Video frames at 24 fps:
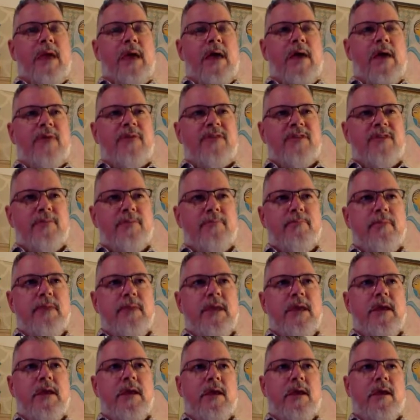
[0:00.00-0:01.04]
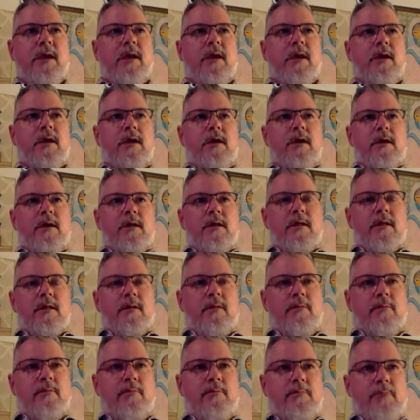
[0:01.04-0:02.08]
And to me,
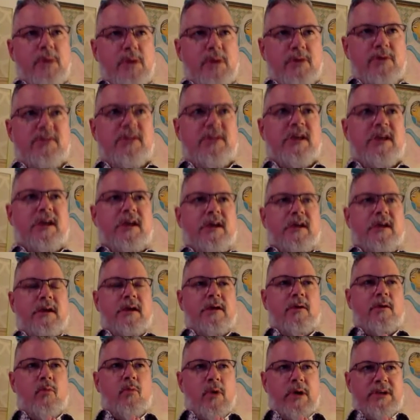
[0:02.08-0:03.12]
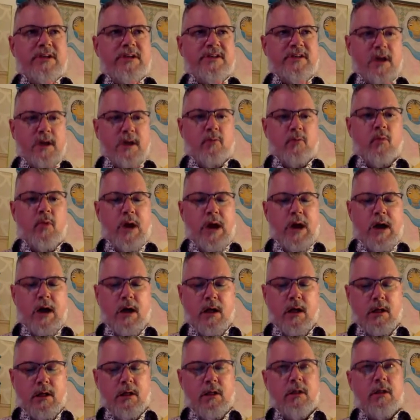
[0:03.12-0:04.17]
music, when done
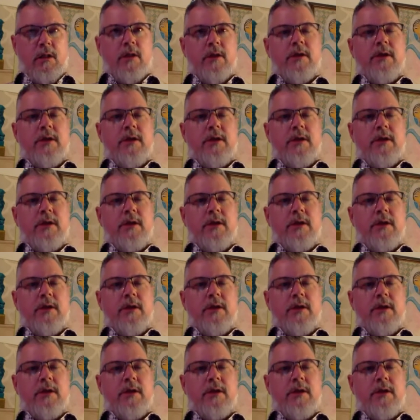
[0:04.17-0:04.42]
well,